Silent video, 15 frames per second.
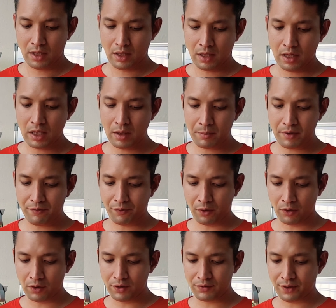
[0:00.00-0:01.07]

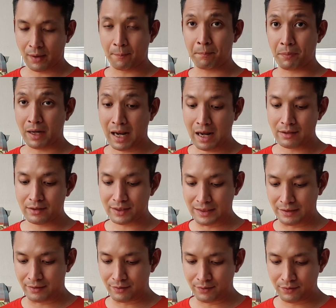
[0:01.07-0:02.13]
Herbivores are plant
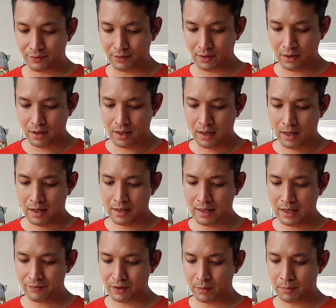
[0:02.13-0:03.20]
eaters, and they
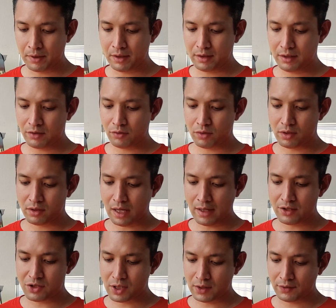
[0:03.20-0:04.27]
have the ability to
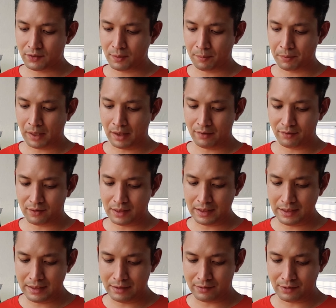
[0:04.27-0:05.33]
digest the plants they
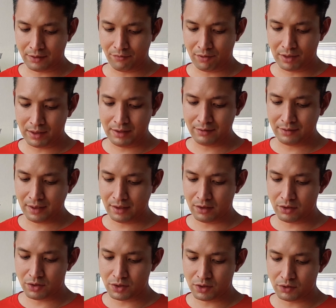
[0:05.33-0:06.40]
eat and release the
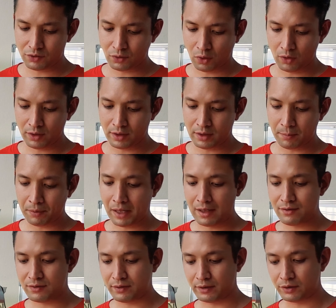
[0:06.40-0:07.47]
energy stored in the
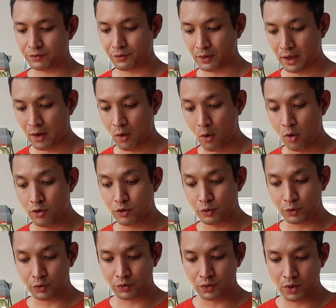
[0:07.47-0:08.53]
plant cells for their own
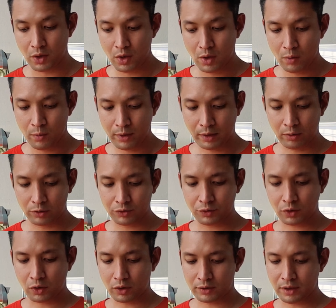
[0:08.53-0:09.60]
use. We can also
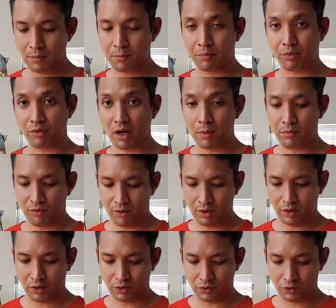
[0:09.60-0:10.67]
call them primary
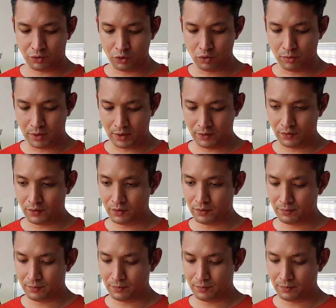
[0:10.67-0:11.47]
consumers.